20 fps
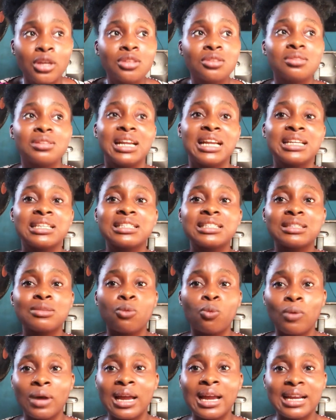So that is
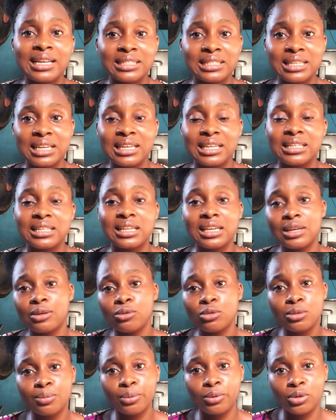why I said it
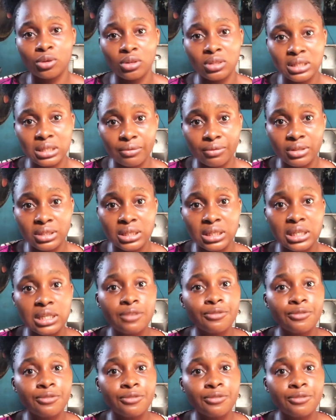kills productivity.